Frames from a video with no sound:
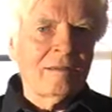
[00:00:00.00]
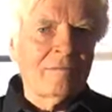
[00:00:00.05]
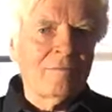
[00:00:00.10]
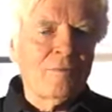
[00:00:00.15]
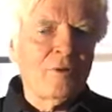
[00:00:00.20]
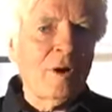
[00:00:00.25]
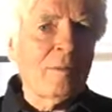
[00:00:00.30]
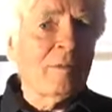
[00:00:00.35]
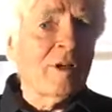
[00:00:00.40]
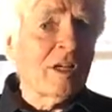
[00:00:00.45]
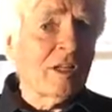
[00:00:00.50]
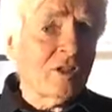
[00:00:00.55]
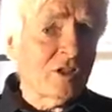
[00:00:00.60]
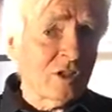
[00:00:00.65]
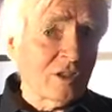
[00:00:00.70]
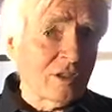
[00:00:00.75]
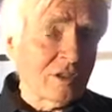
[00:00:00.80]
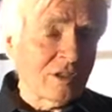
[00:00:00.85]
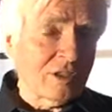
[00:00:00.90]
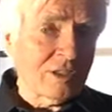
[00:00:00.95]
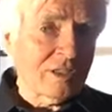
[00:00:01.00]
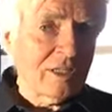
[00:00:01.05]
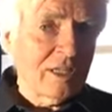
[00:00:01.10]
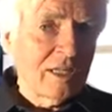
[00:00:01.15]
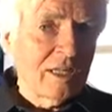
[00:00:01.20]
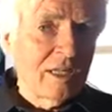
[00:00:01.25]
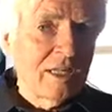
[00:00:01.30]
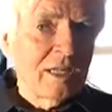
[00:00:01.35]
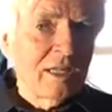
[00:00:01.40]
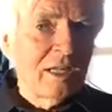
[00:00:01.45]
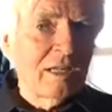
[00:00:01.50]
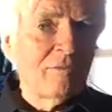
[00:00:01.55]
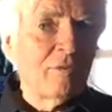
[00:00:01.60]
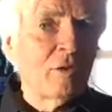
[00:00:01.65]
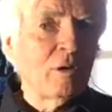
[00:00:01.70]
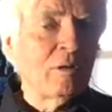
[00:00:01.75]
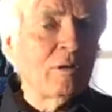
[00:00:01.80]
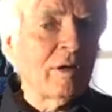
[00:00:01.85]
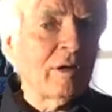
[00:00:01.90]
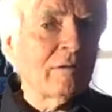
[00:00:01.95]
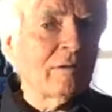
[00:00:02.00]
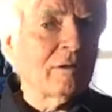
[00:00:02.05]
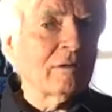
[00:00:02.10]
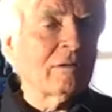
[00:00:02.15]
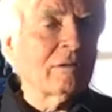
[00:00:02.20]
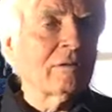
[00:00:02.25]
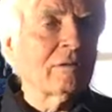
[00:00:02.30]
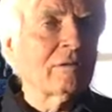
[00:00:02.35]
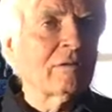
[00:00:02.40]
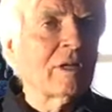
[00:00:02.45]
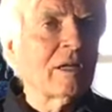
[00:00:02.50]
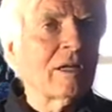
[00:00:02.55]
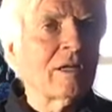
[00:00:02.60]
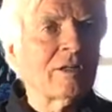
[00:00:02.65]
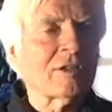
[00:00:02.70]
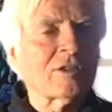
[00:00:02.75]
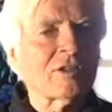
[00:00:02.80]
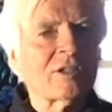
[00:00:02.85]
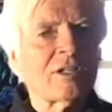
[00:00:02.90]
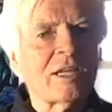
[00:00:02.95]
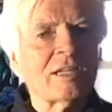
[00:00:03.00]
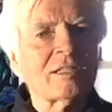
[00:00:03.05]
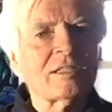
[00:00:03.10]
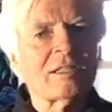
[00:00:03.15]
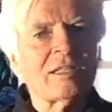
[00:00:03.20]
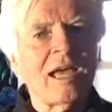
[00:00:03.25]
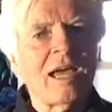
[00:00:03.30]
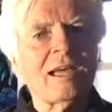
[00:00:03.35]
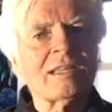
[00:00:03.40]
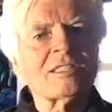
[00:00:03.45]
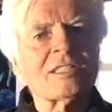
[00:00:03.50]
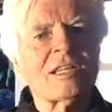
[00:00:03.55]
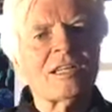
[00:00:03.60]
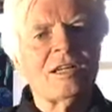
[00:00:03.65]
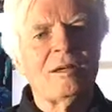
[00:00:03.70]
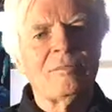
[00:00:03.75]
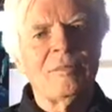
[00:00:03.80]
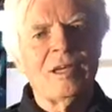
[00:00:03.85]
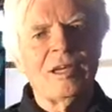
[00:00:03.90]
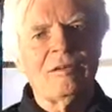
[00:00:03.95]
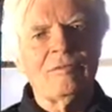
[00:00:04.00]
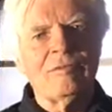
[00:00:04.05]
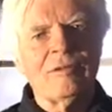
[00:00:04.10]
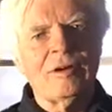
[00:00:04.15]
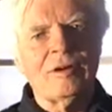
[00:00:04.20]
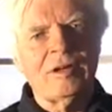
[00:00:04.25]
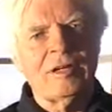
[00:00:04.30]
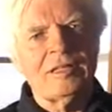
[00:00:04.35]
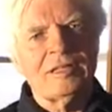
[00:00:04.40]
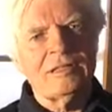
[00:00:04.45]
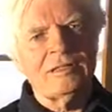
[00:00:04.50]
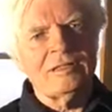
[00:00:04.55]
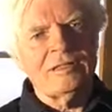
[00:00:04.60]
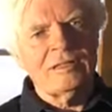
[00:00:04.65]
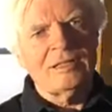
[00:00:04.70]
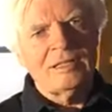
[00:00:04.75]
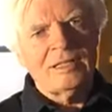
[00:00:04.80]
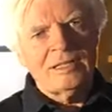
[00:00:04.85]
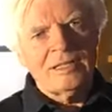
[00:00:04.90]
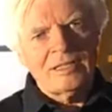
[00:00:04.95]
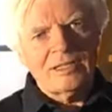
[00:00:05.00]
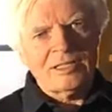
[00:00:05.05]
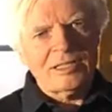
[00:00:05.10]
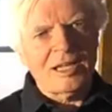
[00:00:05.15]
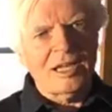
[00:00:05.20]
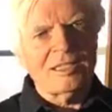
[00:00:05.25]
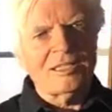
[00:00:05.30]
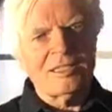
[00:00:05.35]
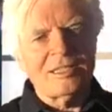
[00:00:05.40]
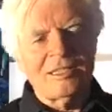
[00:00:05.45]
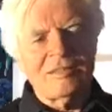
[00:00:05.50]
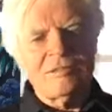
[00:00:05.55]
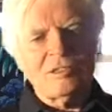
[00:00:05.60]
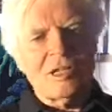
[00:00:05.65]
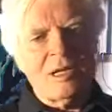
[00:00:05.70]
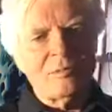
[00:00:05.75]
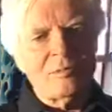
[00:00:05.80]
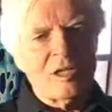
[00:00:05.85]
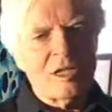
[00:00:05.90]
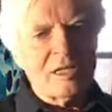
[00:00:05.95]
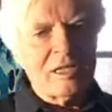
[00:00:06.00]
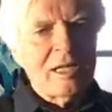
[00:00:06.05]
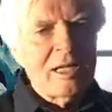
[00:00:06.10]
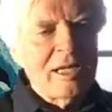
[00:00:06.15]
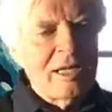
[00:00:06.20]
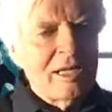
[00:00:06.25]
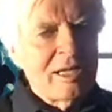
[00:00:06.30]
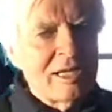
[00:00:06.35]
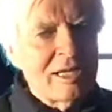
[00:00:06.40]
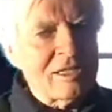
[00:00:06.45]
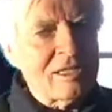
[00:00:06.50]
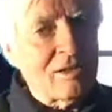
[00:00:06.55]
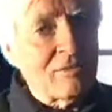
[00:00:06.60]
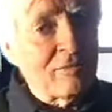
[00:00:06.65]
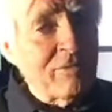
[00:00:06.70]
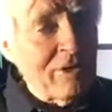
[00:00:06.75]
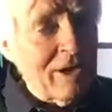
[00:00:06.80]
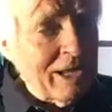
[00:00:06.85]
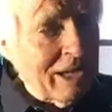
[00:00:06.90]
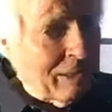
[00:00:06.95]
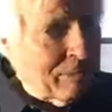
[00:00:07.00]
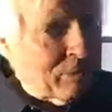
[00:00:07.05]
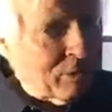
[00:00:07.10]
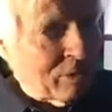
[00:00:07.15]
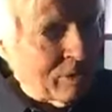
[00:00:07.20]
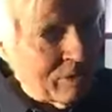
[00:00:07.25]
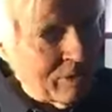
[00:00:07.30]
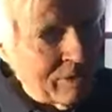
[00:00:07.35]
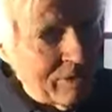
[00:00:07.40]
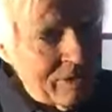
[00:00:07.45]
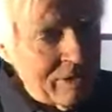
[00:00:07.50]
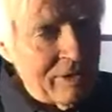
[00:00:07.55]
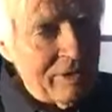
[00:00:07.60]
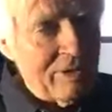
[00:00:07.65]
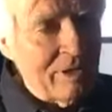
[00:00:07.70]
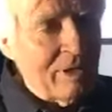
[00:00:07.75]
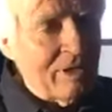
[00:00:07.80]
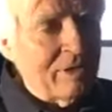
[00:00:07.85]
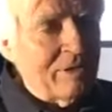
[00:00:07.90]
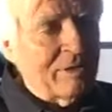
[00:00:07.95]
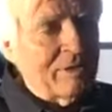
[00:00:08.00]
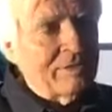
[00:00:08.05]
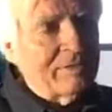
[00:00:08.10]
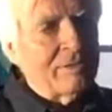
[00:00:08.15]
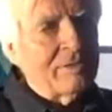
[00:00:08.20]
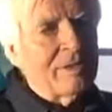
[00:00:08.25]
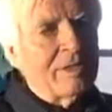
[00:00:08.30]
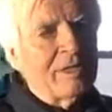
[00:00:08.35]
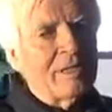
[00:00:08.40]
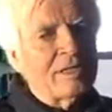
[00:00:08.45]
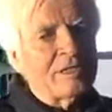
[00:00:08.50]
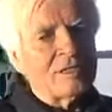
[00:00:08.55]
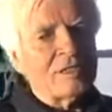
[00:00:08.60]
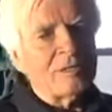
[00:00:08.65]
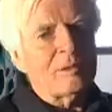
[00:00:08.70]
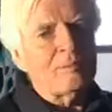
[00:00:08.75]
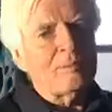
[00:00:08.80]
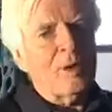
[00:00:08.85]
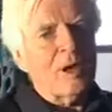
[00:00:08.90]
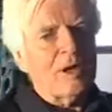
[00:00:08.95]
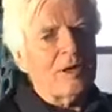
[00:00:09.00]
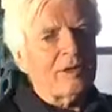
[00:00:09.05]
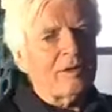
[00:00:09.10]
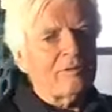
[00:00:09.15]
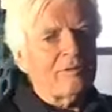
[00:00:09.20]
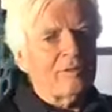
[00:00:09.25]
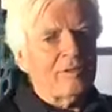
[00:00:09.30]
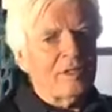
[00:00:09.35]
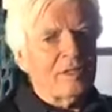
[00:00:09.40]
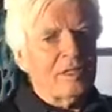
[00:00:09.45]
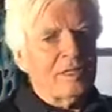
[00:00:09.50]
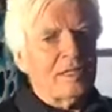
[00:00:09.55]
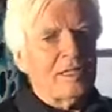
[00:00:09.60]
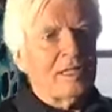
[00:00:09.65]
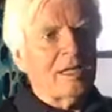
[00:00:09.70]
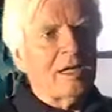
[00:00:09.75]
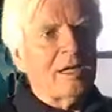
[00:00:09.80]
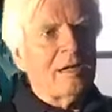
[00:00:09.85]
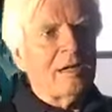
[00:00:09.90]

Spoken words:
Premonitions. Oh gosh, that's going to be a very sensitive subject. It's available as a part of the